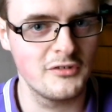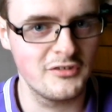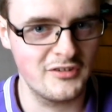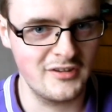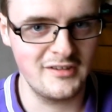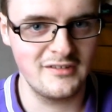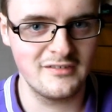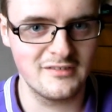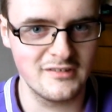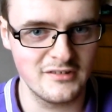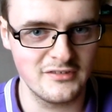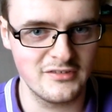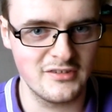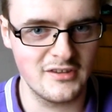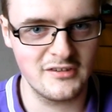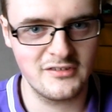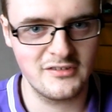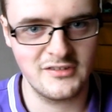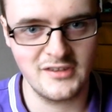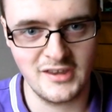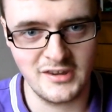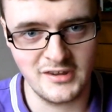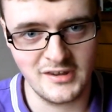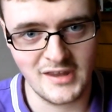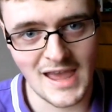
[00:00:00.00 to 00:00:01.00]
as easily as
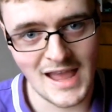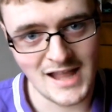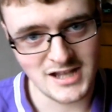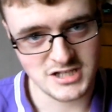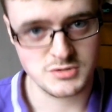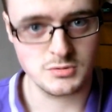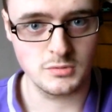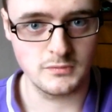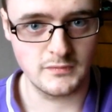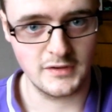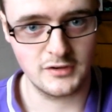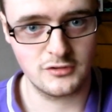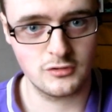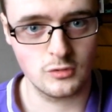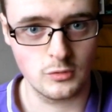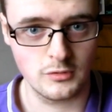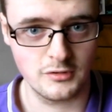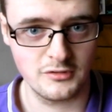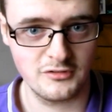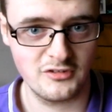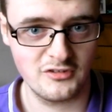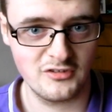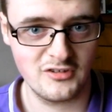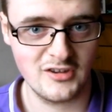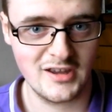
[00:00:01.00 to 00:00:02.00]
this in actual
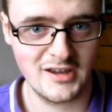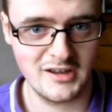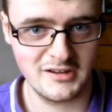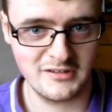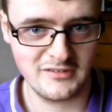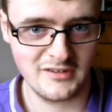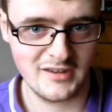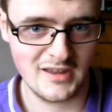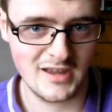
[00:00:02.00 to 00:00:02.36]
Victorian society,